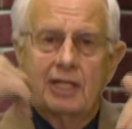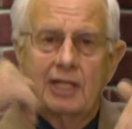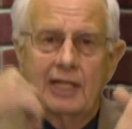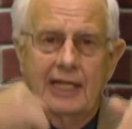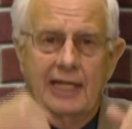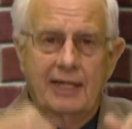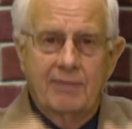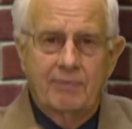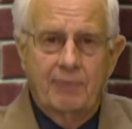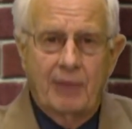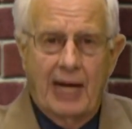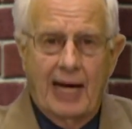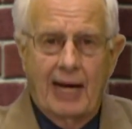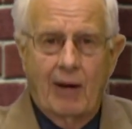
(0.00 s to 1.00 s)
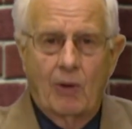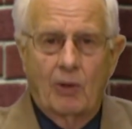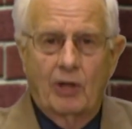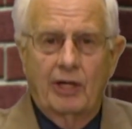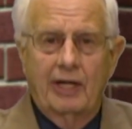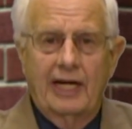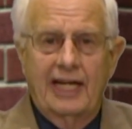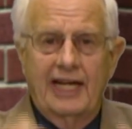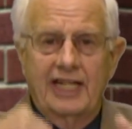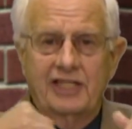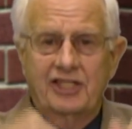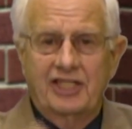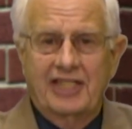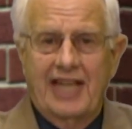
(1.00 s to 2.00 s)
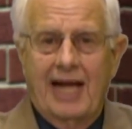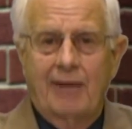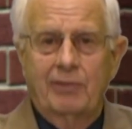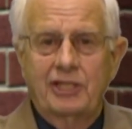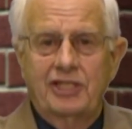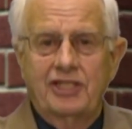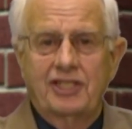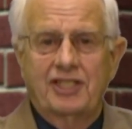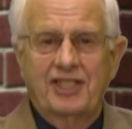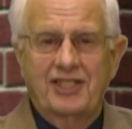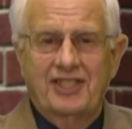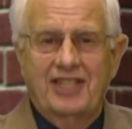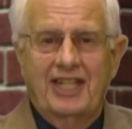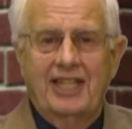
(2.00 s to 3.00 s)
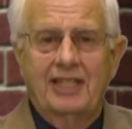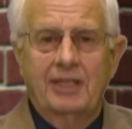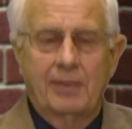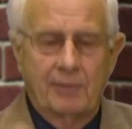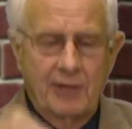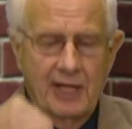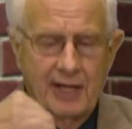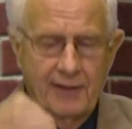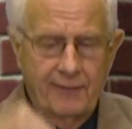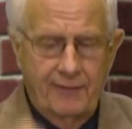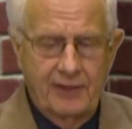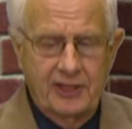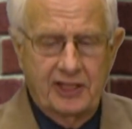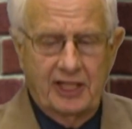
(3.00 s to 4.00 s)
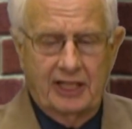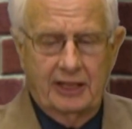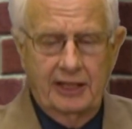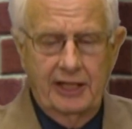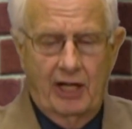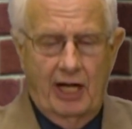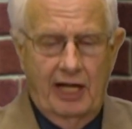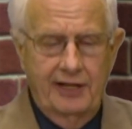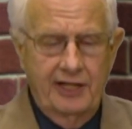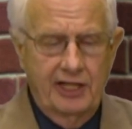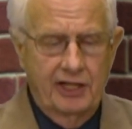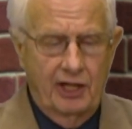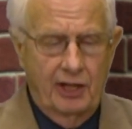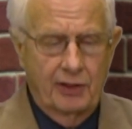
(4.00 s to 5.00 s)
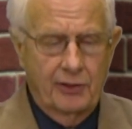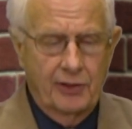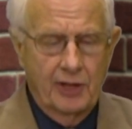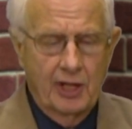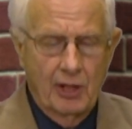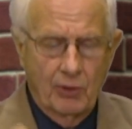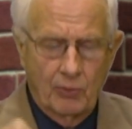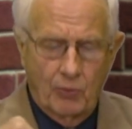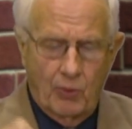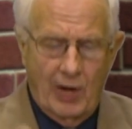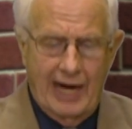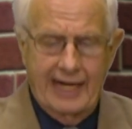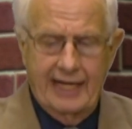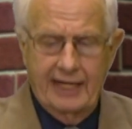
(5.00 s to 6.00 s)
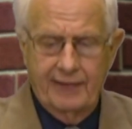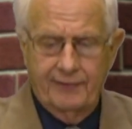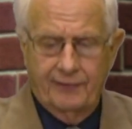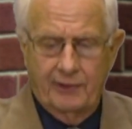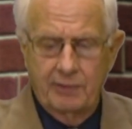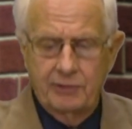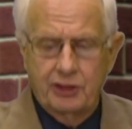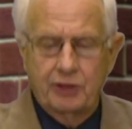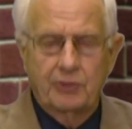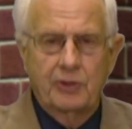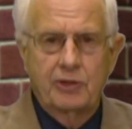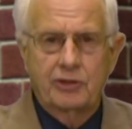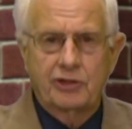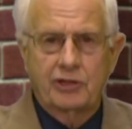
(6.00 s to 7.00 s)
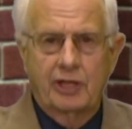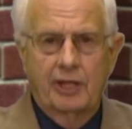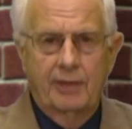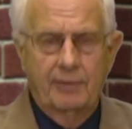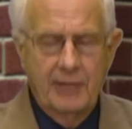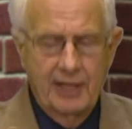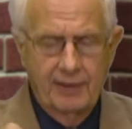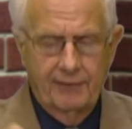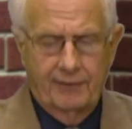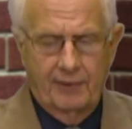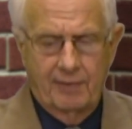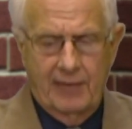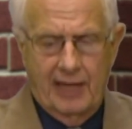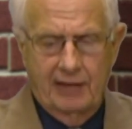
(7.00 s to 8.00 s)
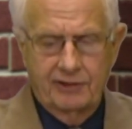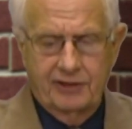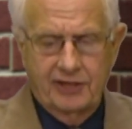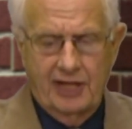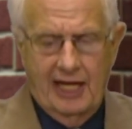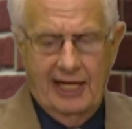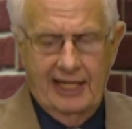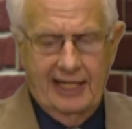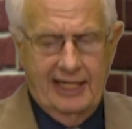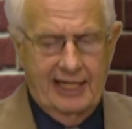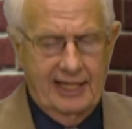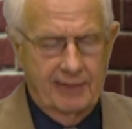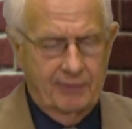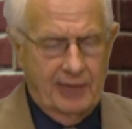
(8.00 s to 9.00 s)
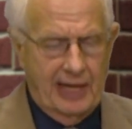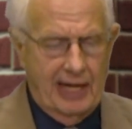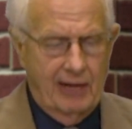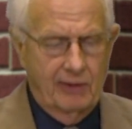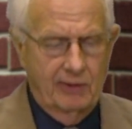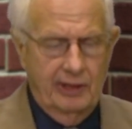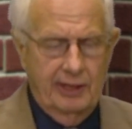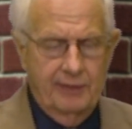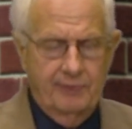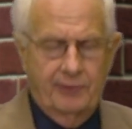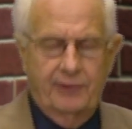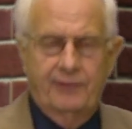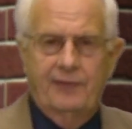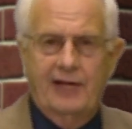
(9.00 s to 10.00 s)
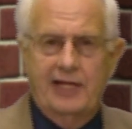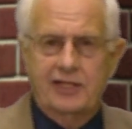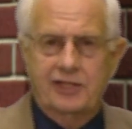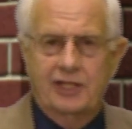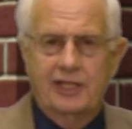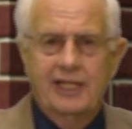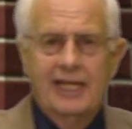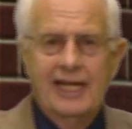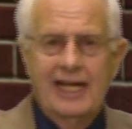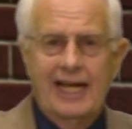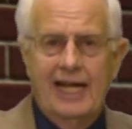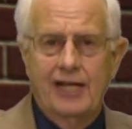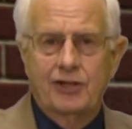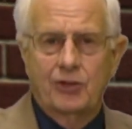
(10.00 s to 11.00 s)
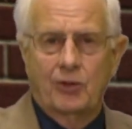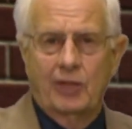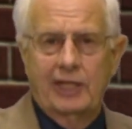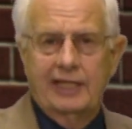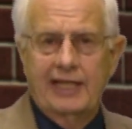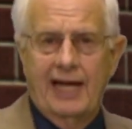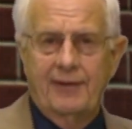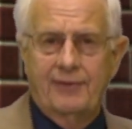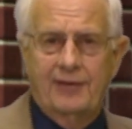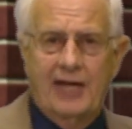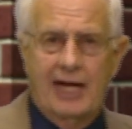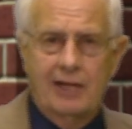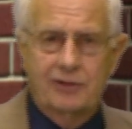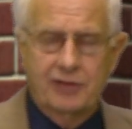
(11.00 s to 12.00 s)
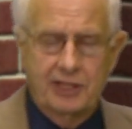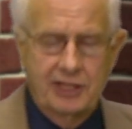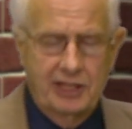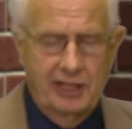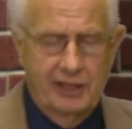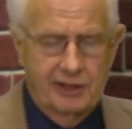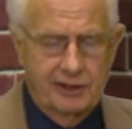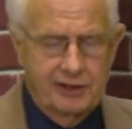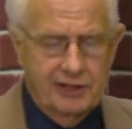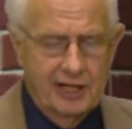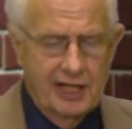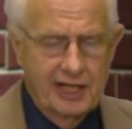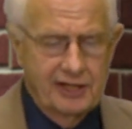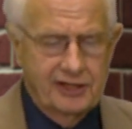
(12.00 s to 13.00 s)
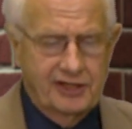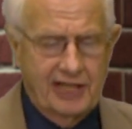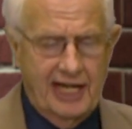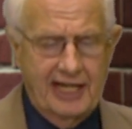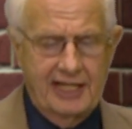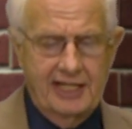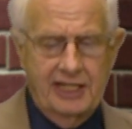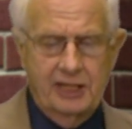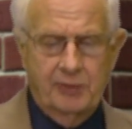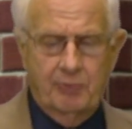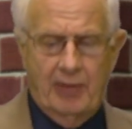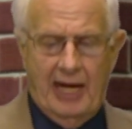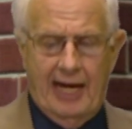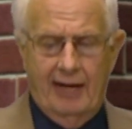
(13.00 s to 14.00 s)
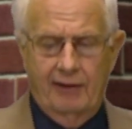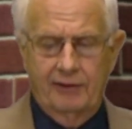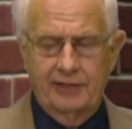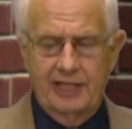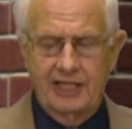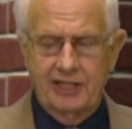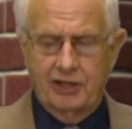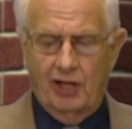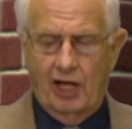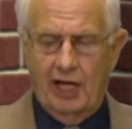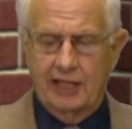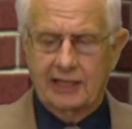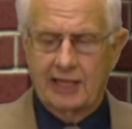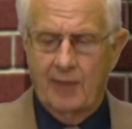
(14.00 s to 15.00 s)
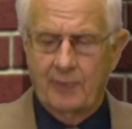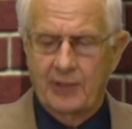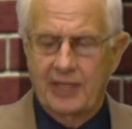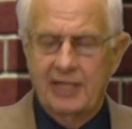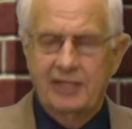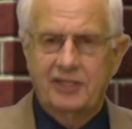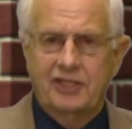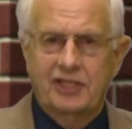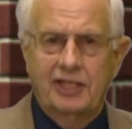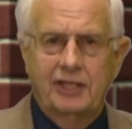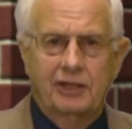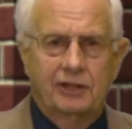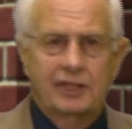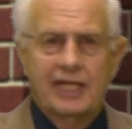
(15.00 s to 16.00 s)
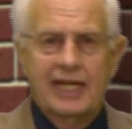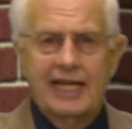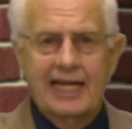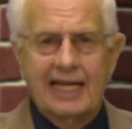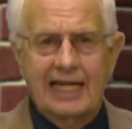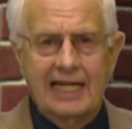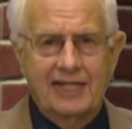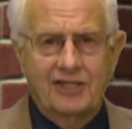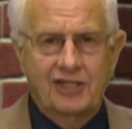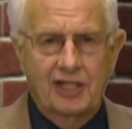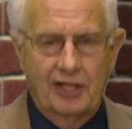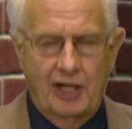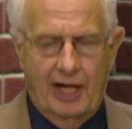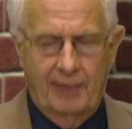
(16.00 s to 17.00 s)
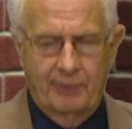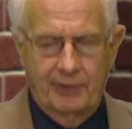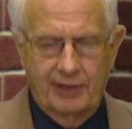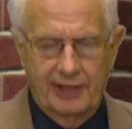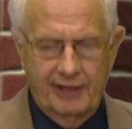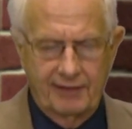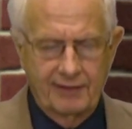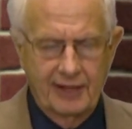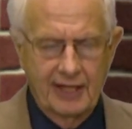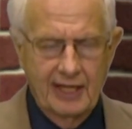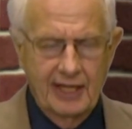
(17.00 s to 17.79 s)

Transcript: in power and establishes his kingdom physically on the earth, reigning from Jerusalem, from Mount Zion, in power and perfection. And during that 1,000 years, Satan is bound. He's locked up and he's sealed. He is inoperative.